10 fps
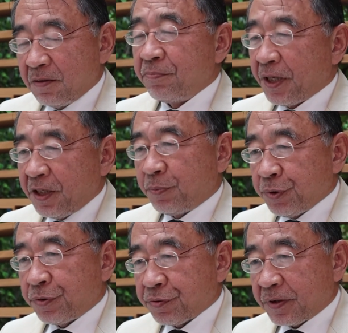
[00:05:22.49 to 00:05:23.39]
Very
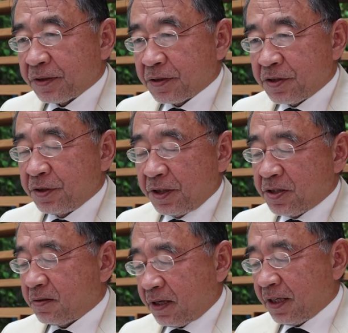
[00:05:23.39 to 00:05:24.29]
beautiful one. She
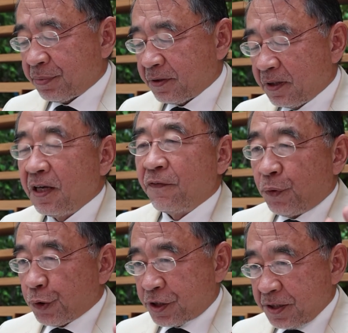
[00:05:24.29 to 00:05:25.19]
described
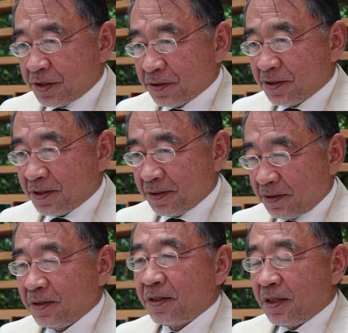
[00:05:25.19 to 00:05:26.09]
four seasons.
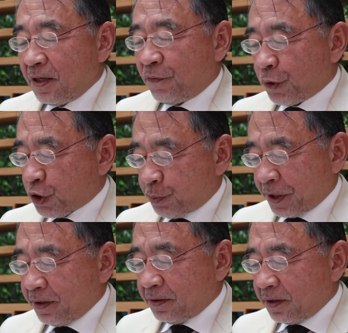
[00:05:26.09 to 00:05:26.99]
For
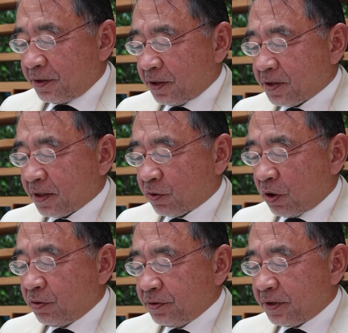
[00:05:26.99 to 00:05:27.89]
spring, it is a
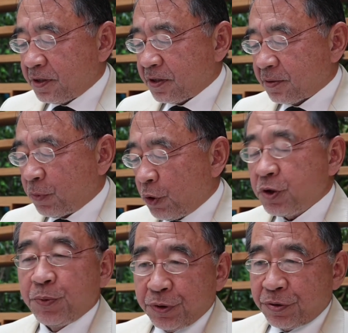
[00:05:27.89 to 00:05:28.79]
drone. This is
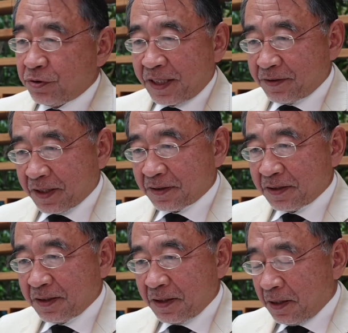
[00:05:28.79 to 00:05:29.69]
most beautiful like that.
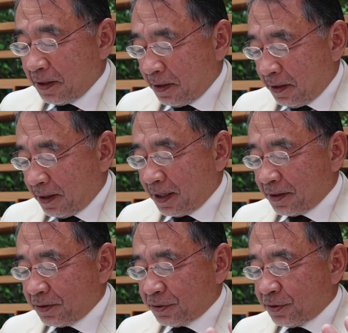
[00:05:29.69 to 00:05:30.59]

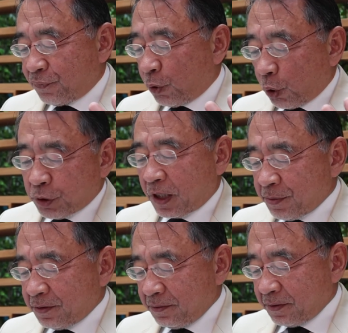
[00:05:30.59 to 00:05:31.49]
And for
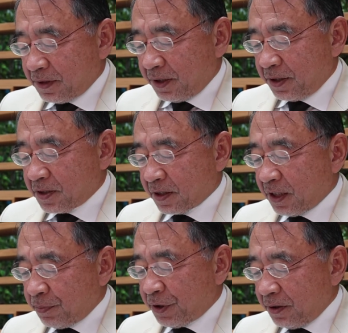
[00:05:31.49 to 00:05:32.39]
autumn, it is the
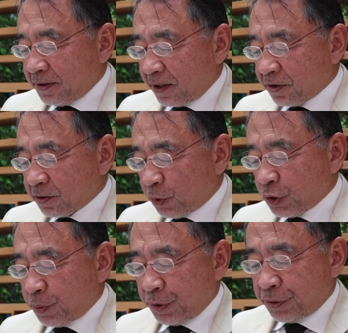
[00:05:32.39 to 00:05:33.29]
evening that is
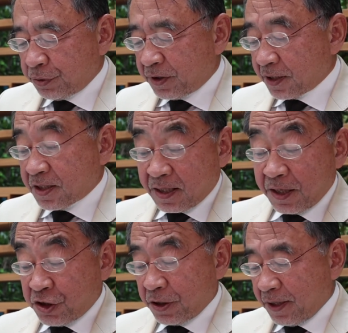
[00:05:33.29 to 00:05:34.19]
most beautiful. The
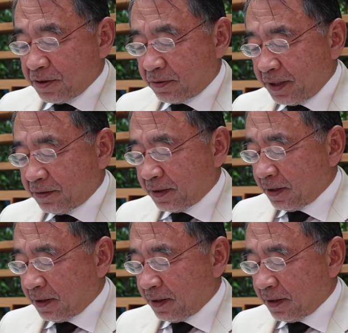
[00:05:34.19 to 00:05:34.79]
sky shines red.